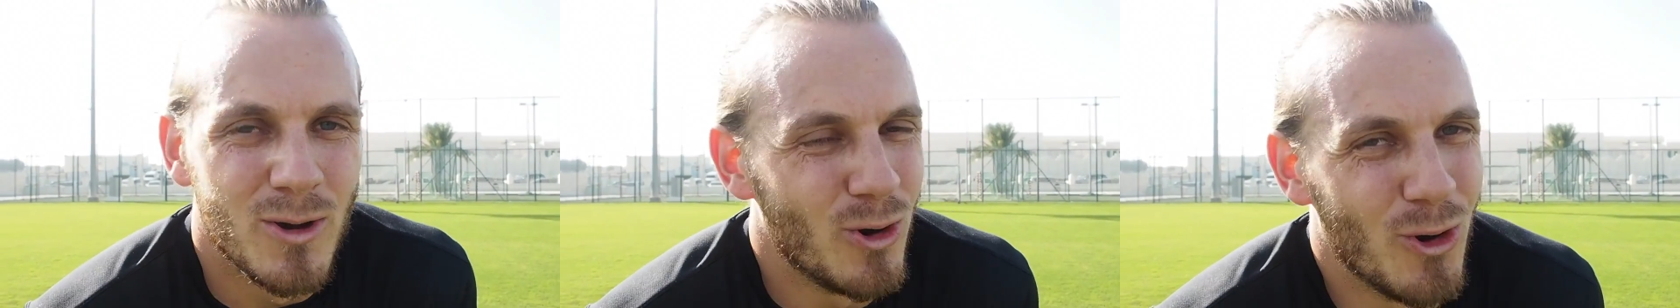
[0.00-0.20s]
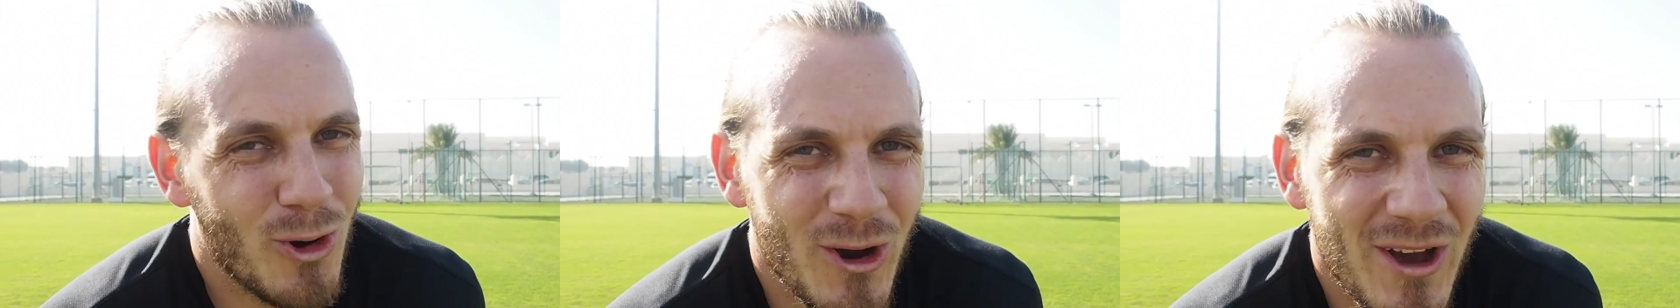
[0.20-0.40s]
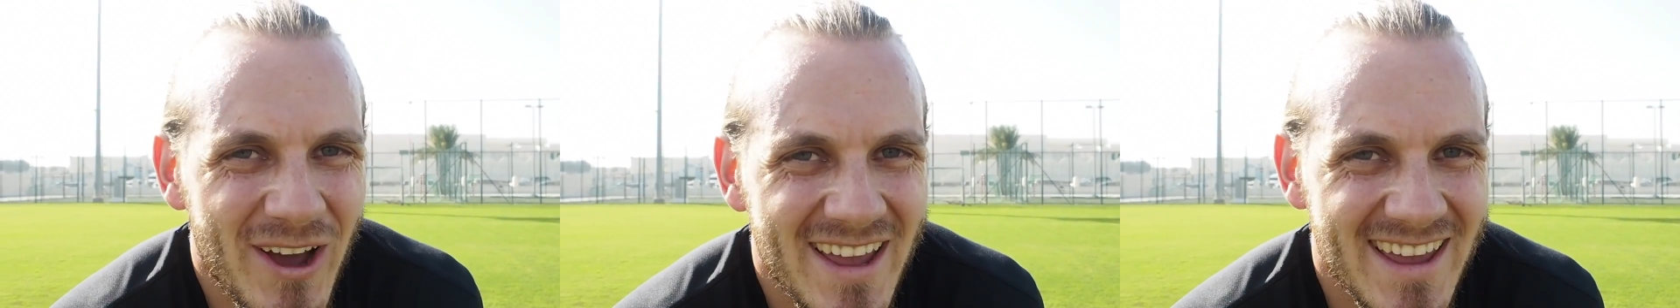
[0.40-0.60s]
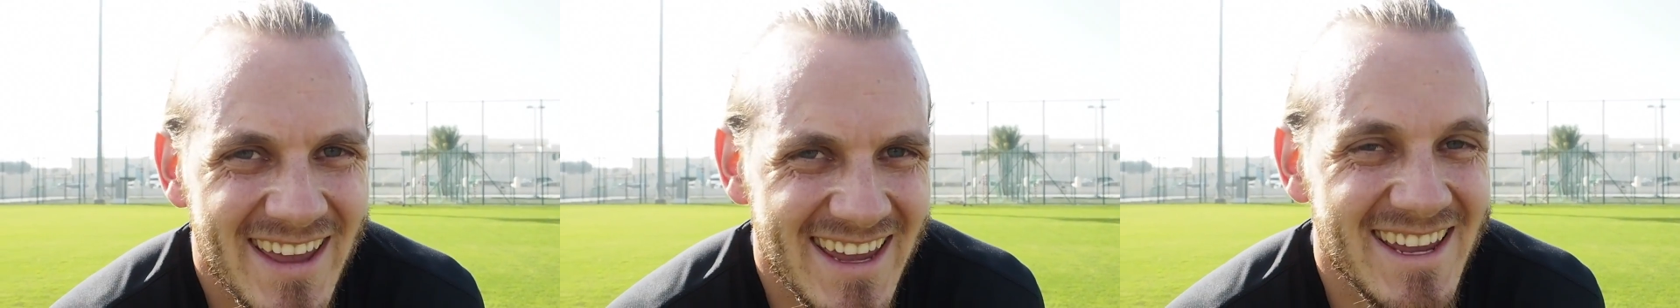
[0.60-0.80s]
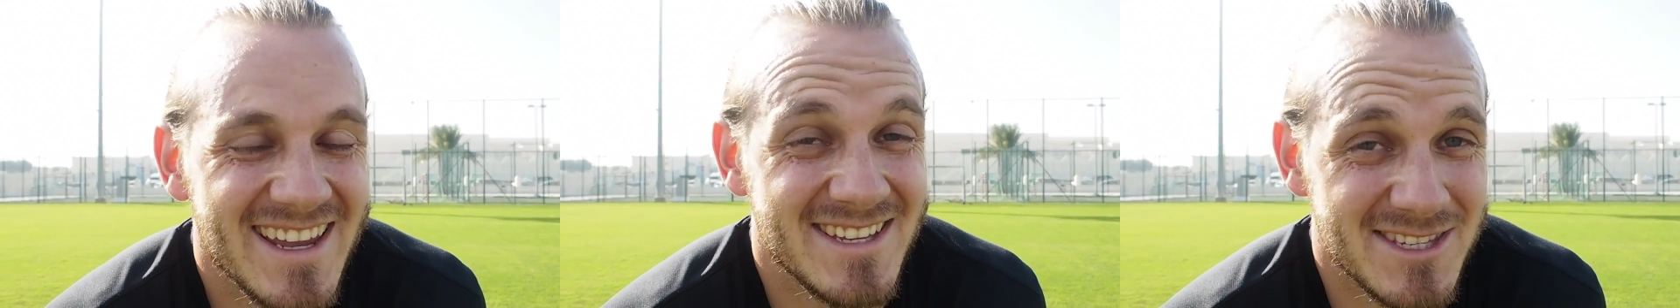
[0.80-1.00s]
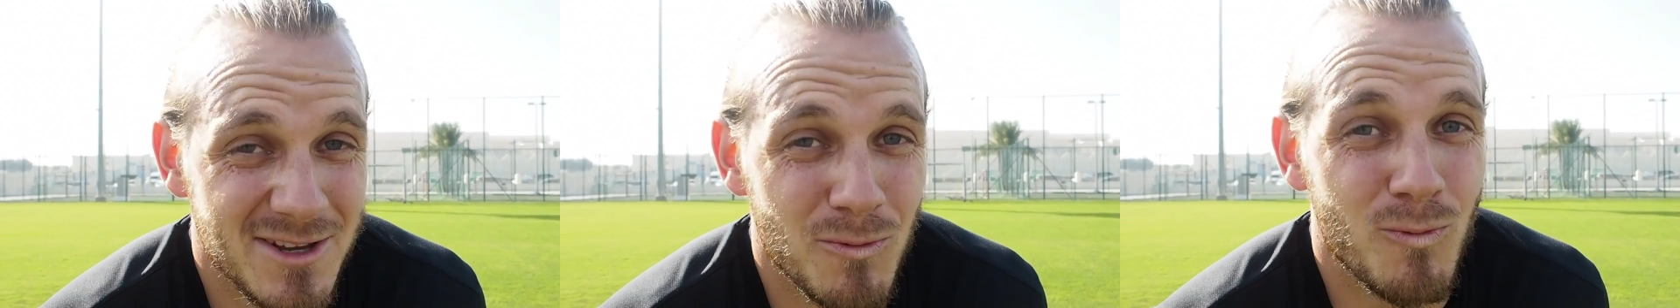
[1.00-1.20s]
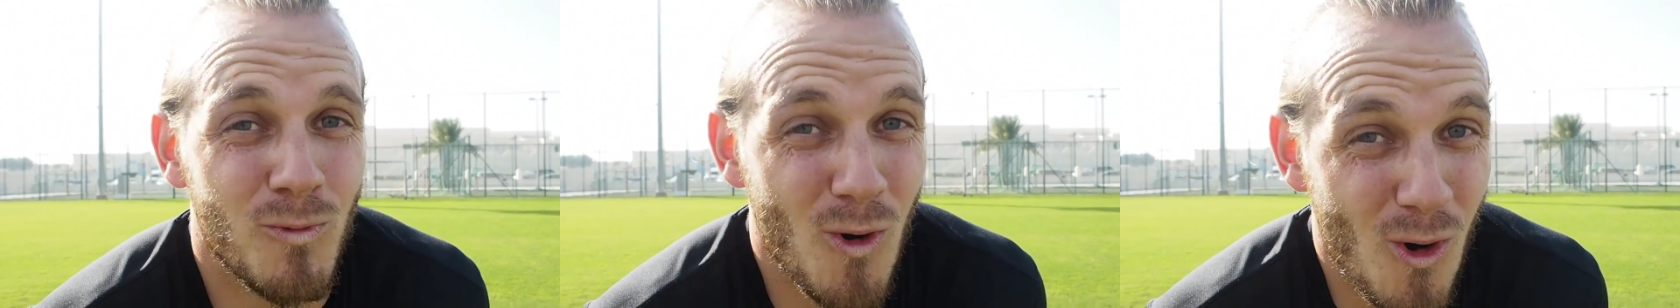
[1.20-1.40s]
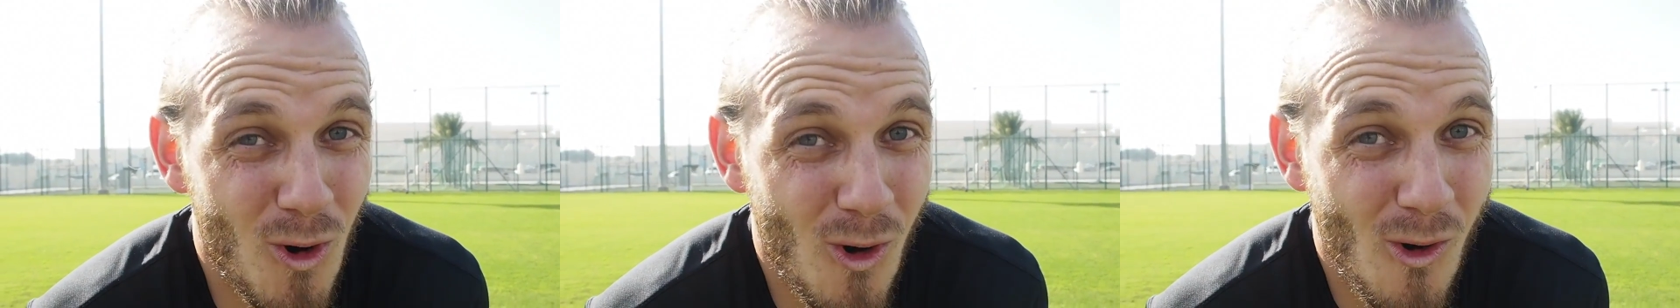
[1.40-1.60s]
Oh, it is a
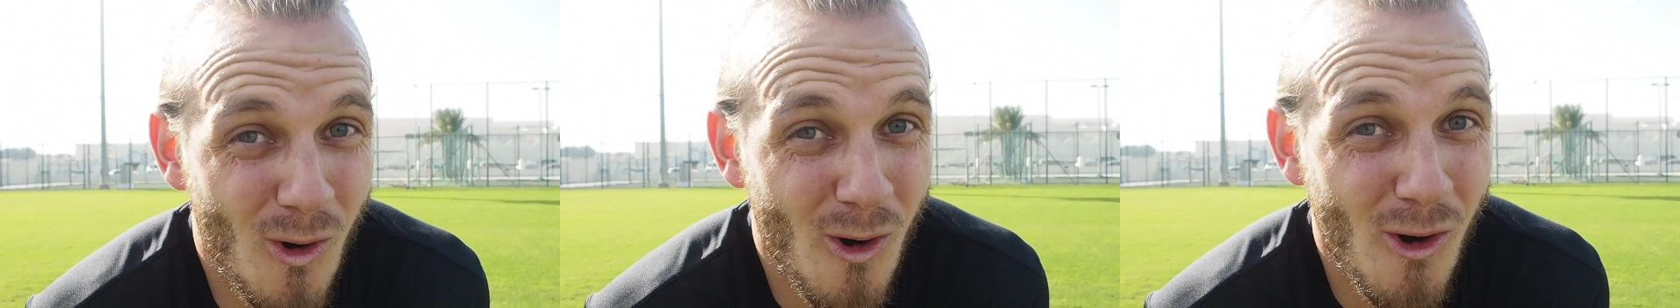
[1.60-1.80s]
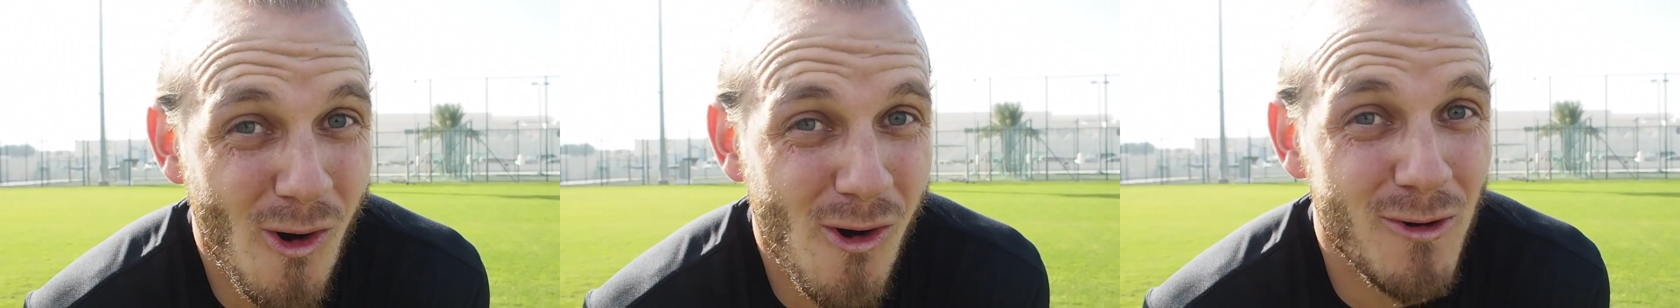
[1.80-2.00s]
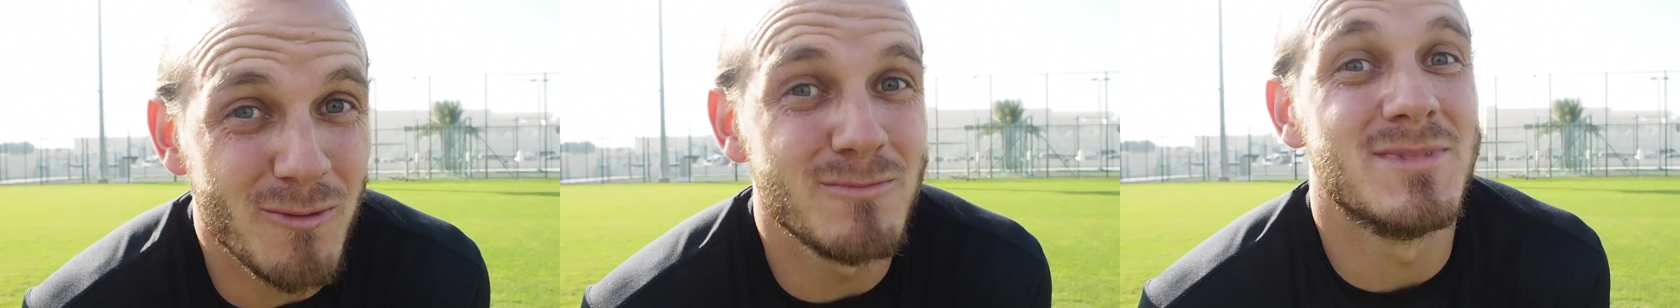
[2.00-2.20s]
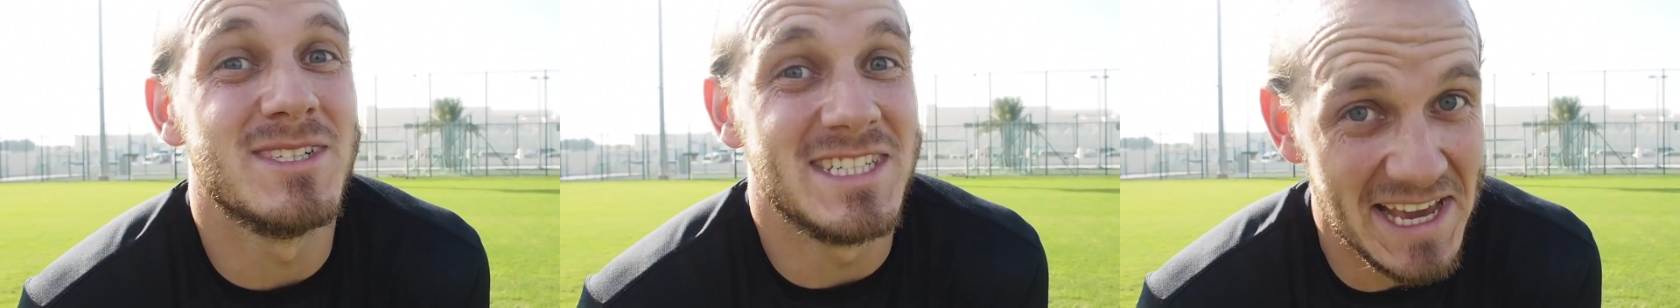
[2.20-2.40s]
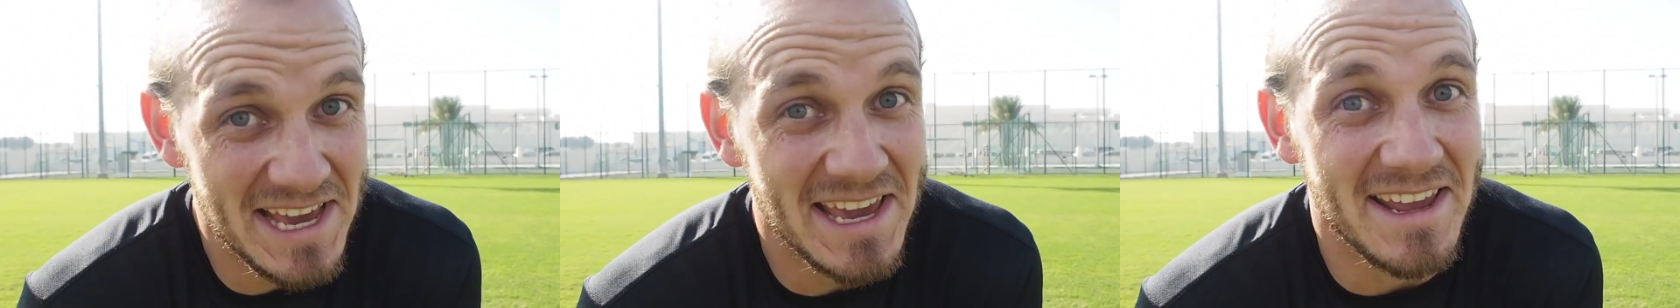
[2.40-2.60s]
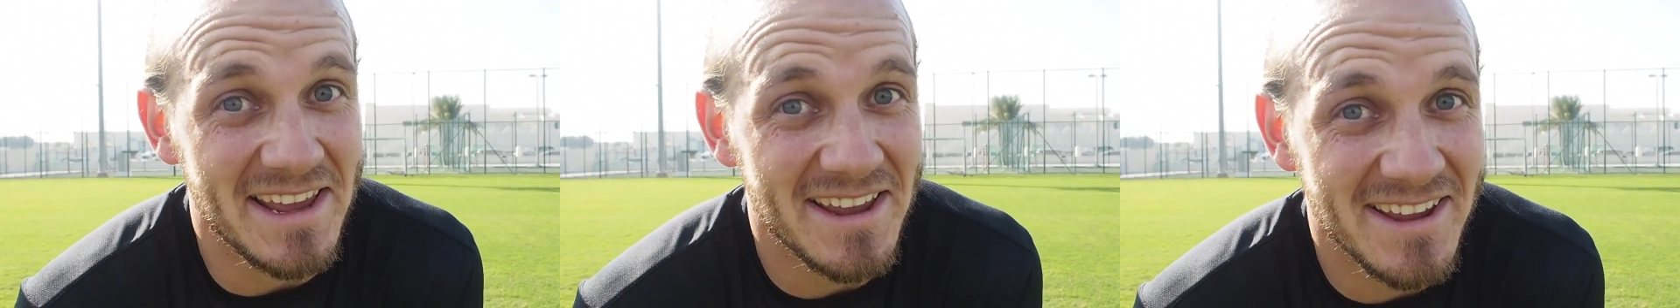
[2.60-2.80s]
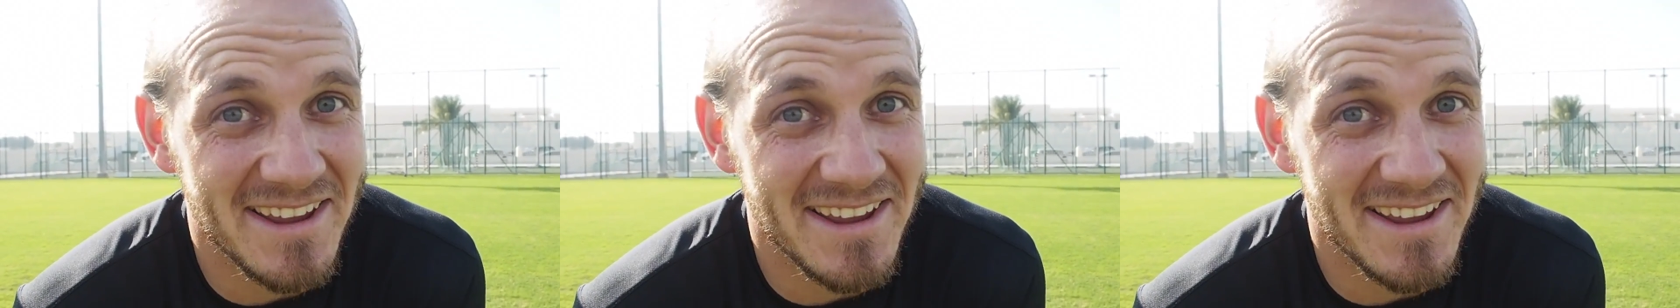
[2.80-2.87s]
warm day.